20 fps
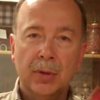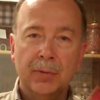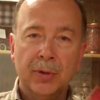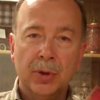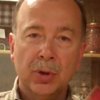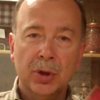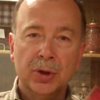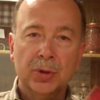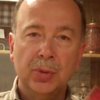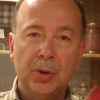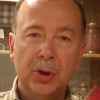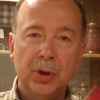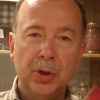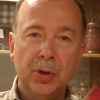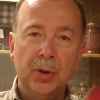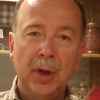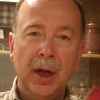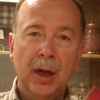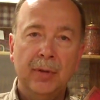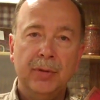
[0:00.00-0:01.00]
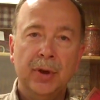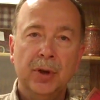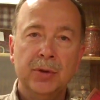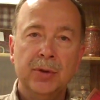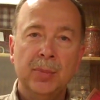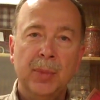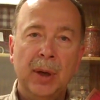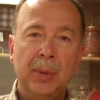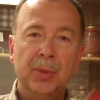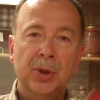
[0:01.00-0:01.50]
of course, we do have
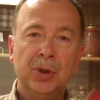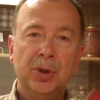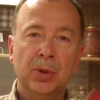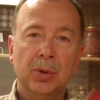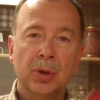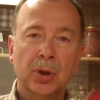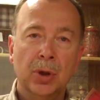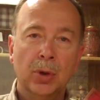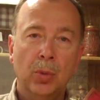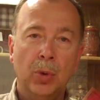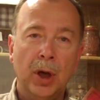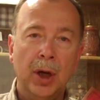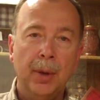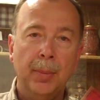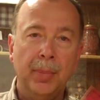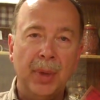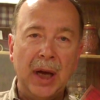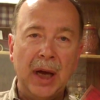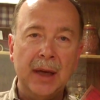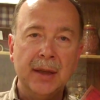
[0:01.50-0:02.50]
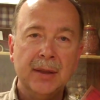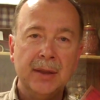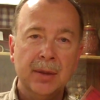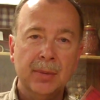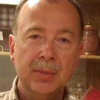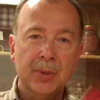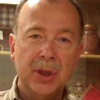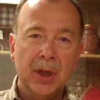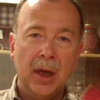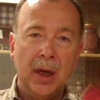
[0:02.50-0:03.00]
those members who are going to want to buy
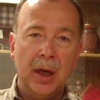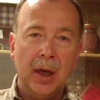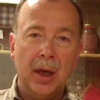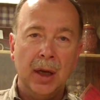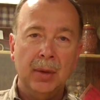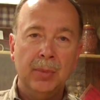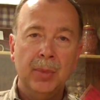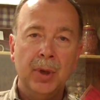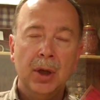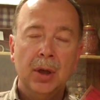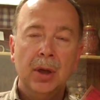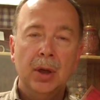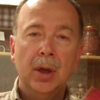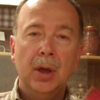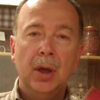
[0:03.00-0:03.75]
some time